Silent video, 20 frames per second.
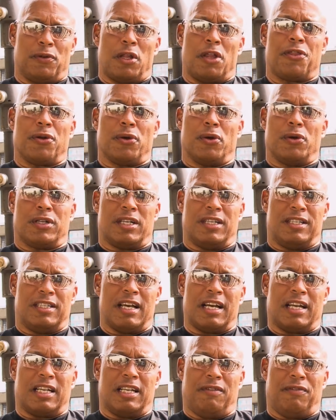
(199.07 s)
the third
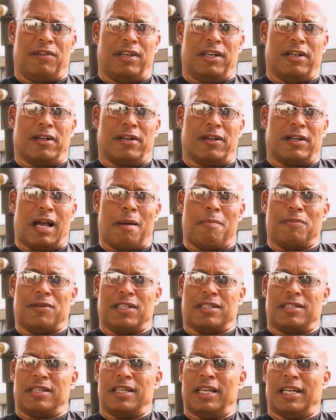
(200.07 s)
consecutive year, and I'm
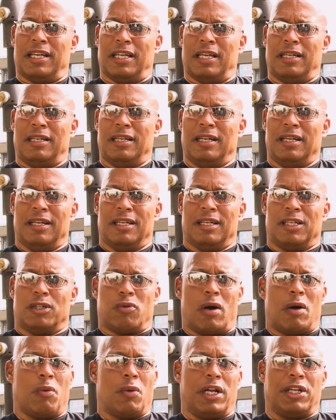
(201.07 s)
just thinking,
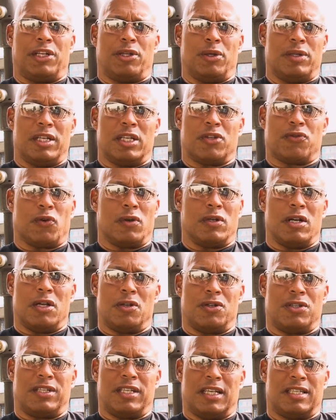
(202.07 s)
do I want to do this for
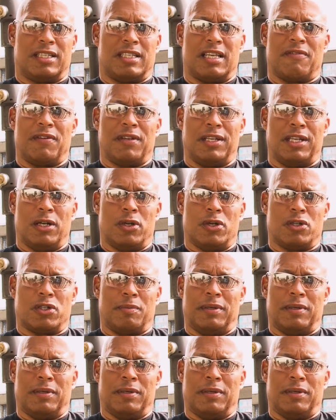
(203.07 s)
another 6-7 years?